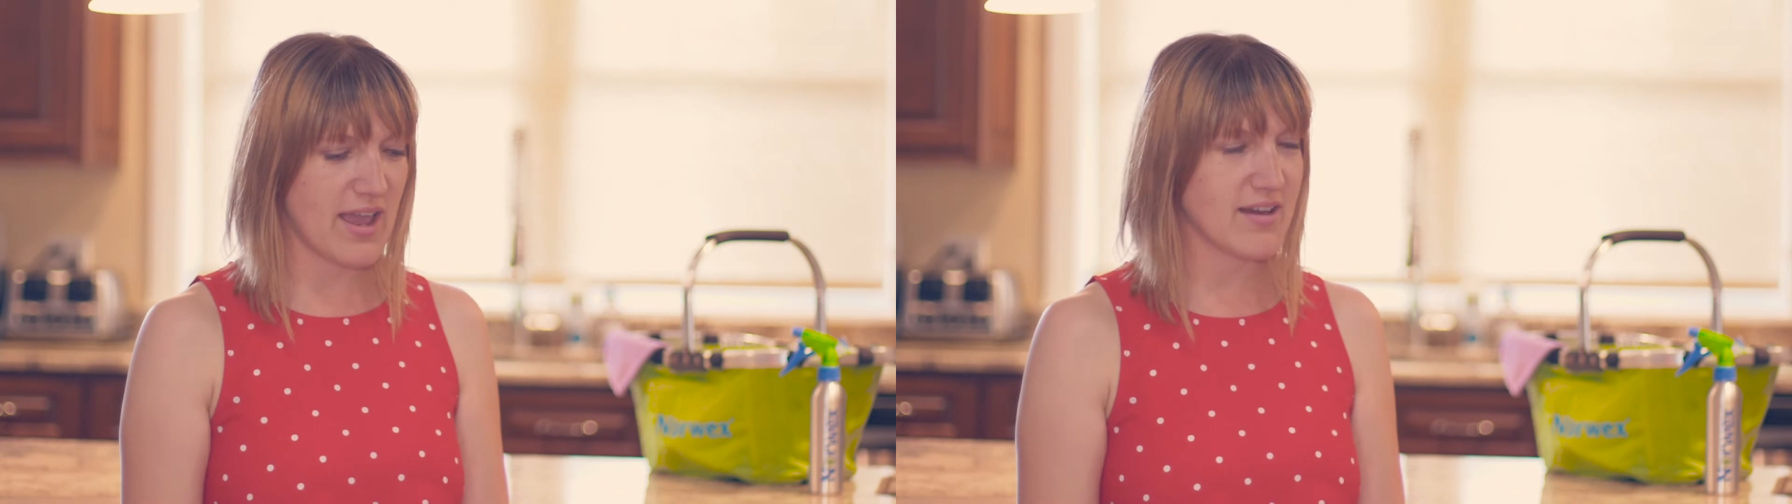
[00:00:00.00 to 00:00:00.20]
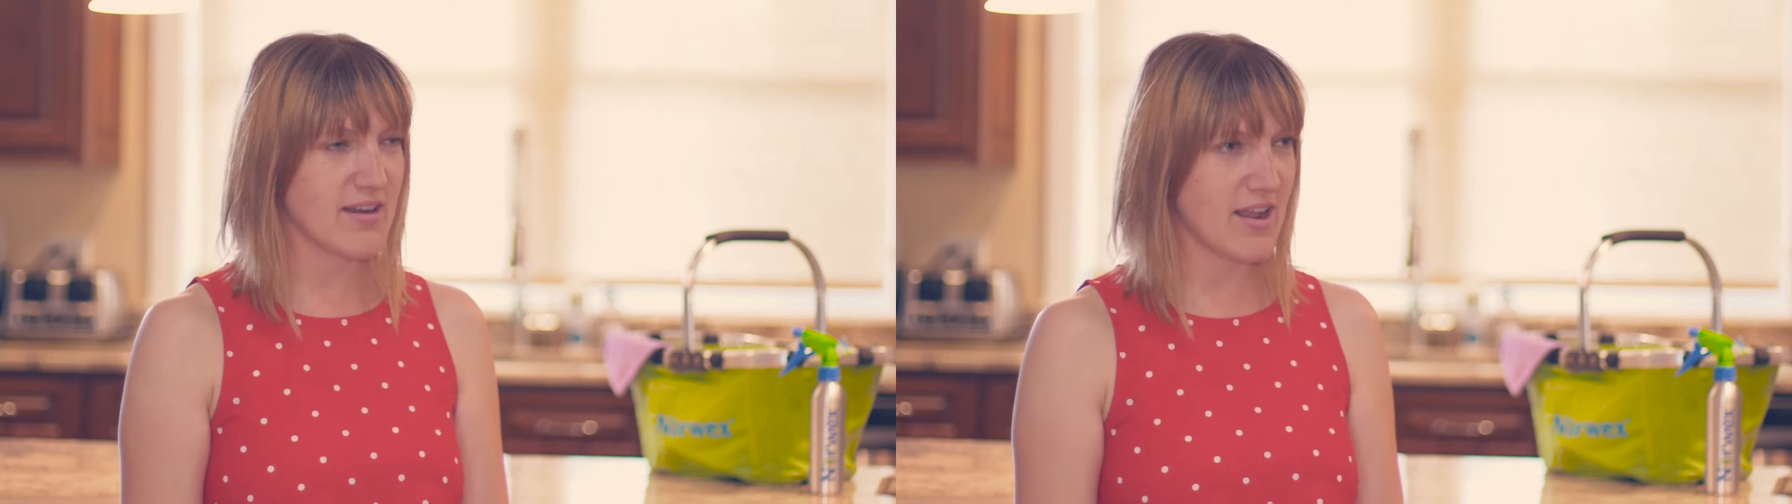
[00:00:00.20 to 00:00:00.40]

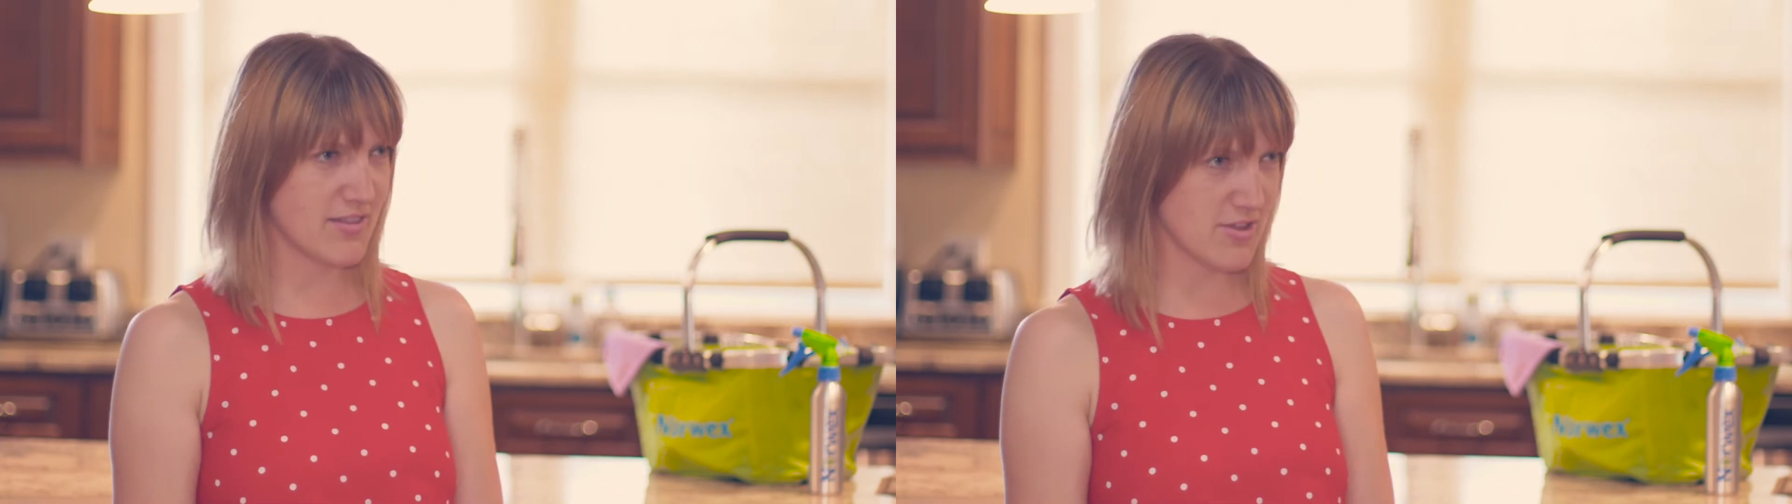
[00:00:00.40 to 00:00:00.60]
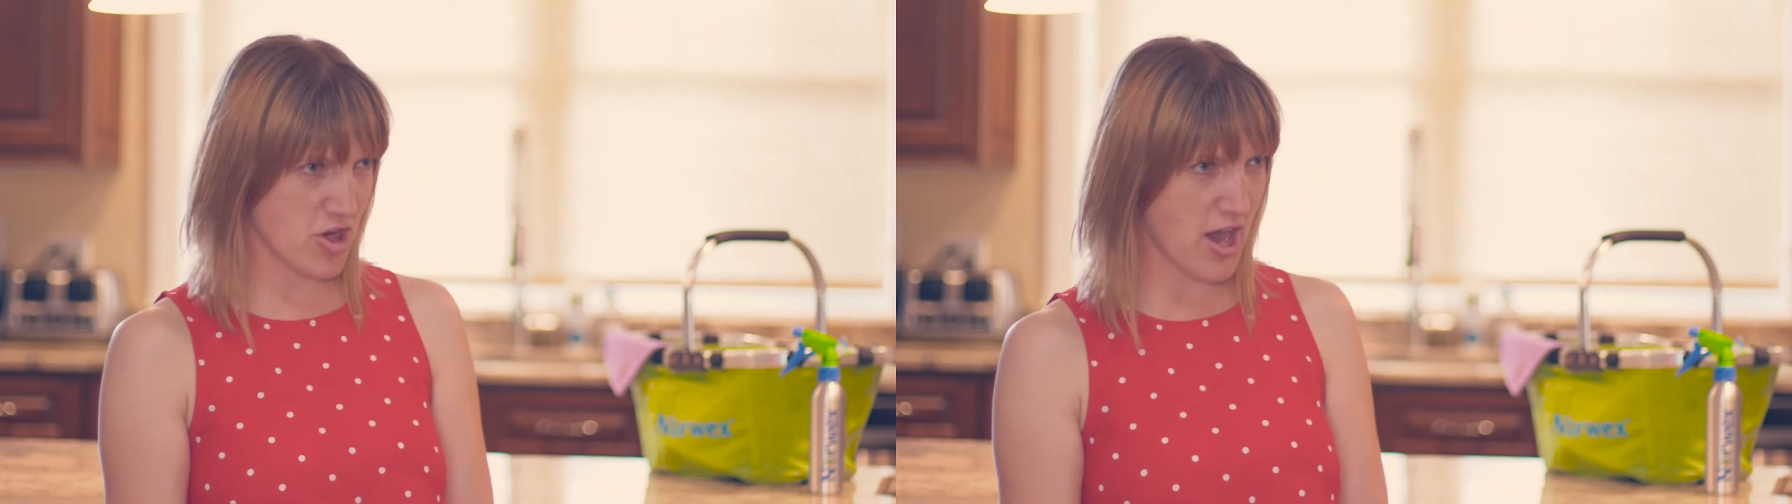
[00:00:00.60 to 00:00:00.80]
I got out
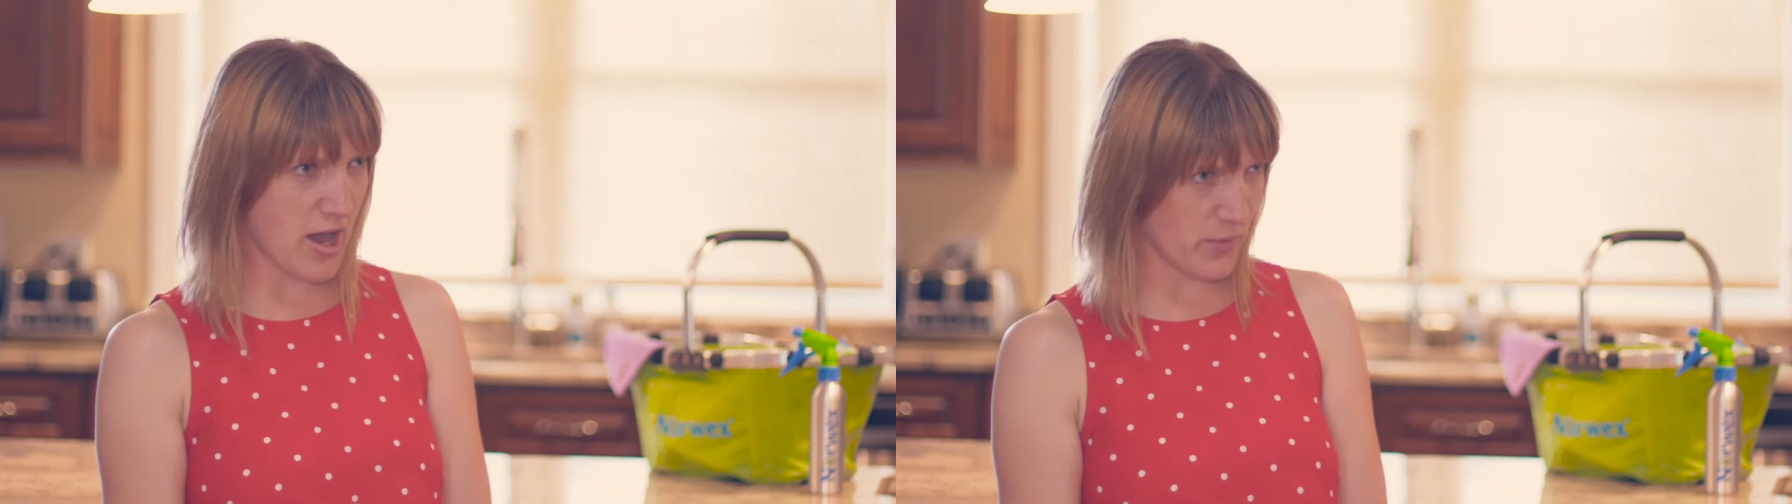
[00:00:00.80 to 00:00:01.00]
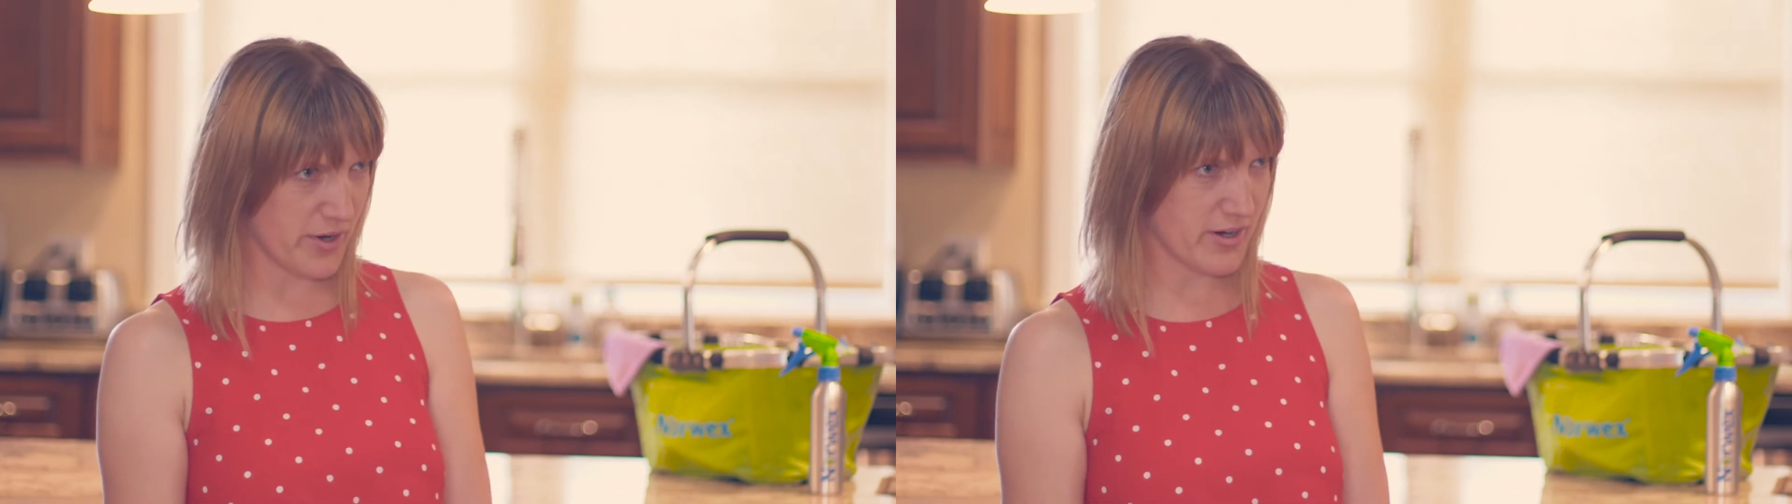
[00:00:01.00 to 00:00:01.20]
of the
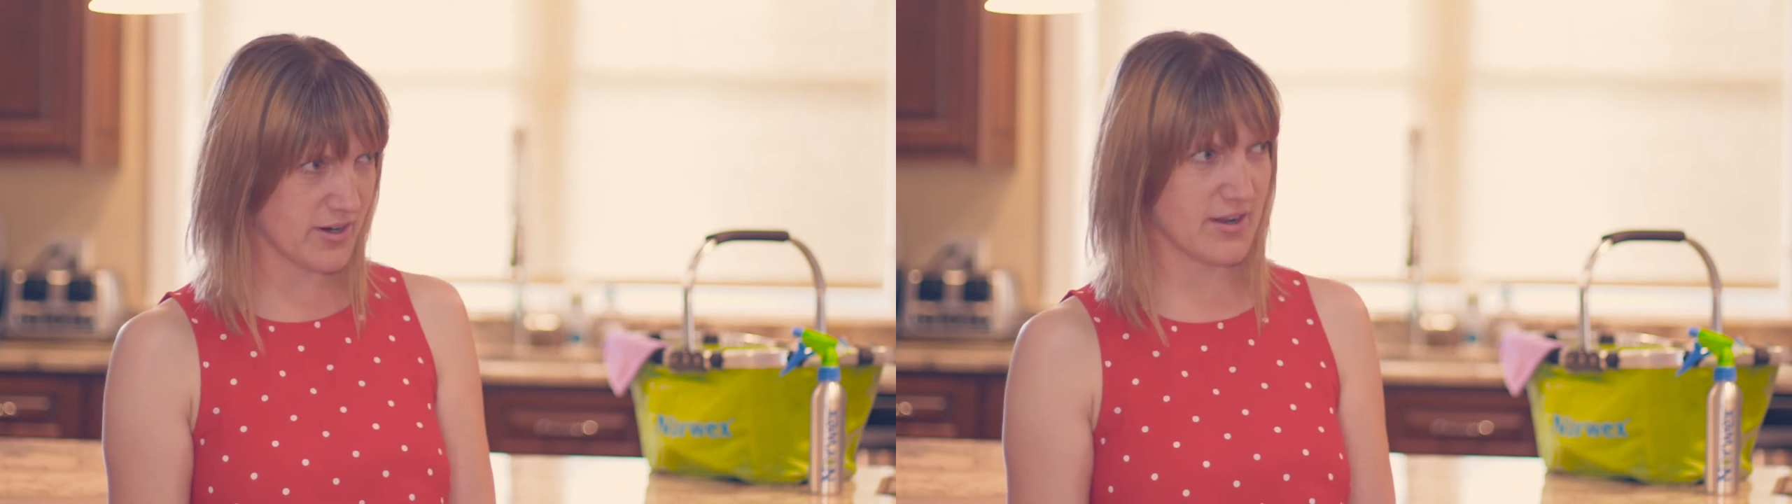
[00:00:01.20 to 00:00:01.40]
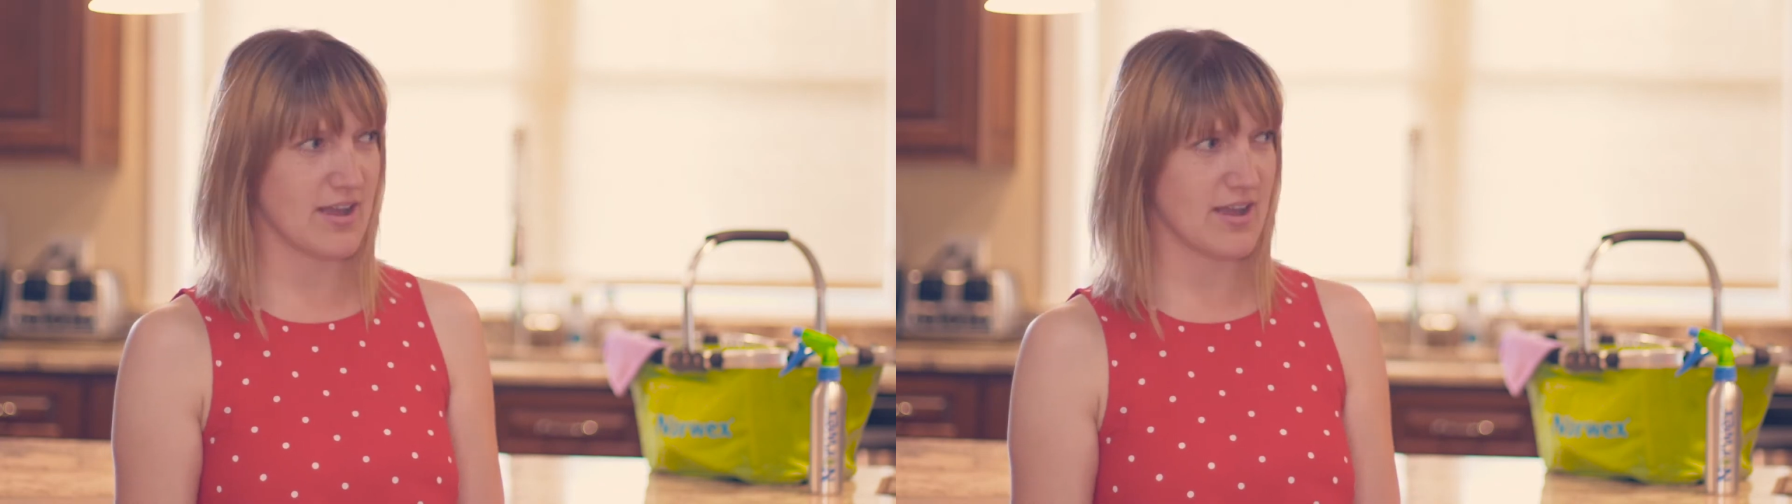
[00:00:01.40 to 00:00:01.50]
shower,